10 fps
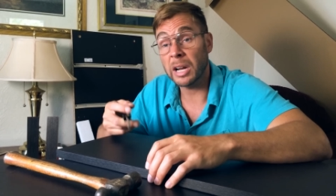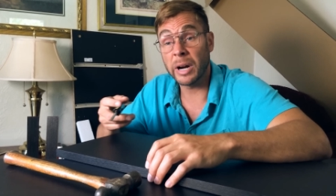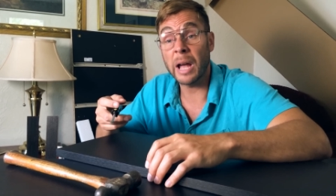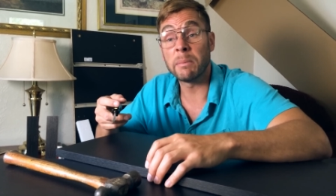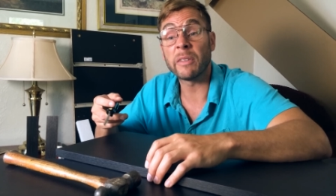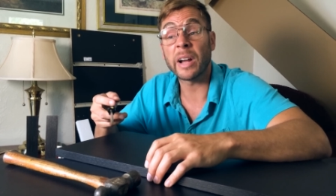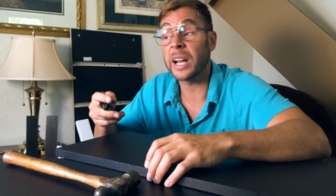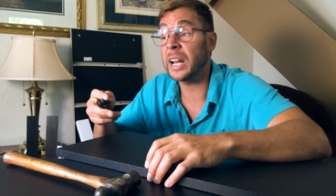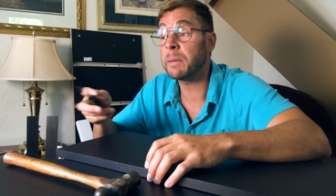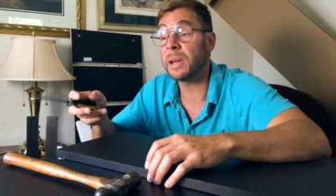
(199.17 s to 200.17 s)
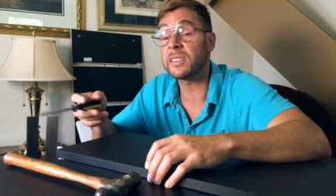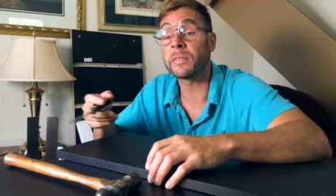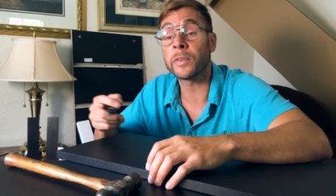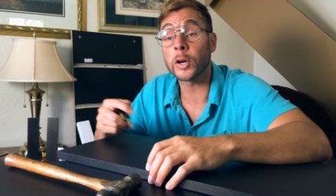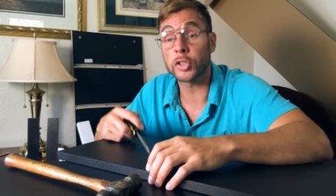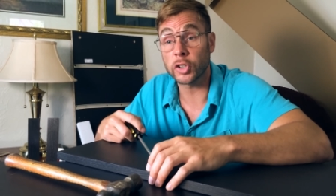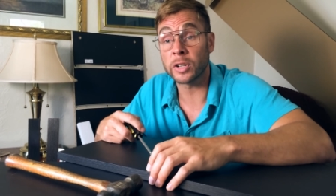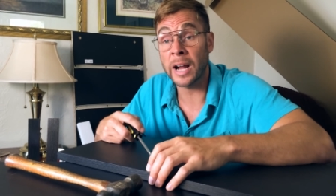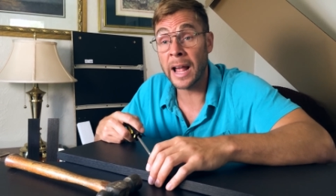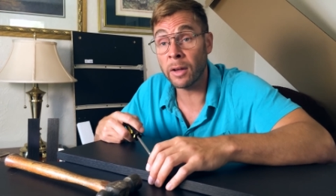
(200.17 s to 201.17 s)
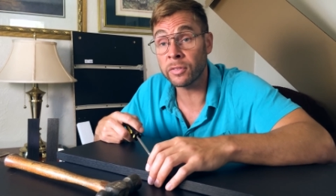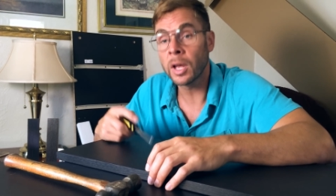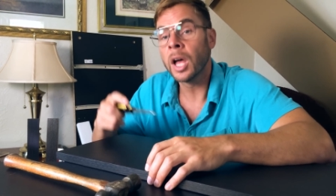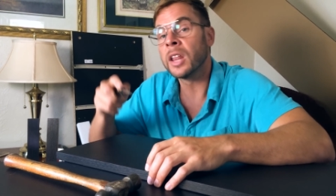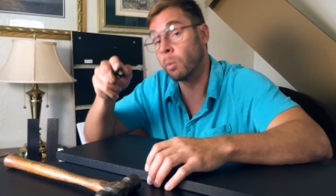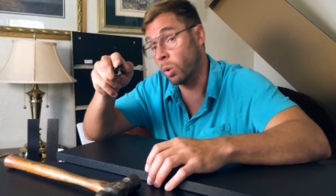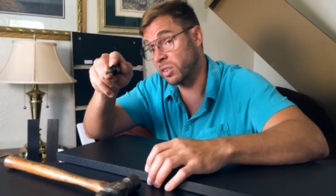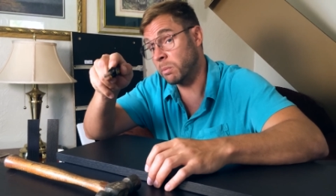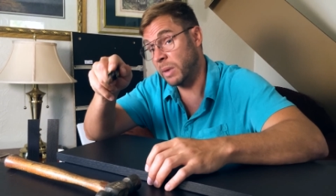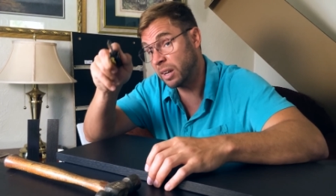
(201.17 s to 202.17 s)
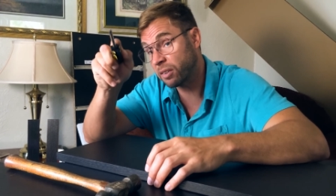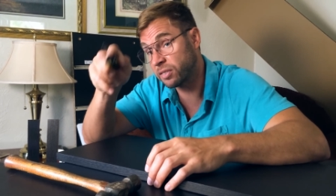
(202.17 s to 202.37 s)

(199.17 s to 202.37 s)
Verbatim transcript: My Gram never had any piece of furniture in her house that wasn't made of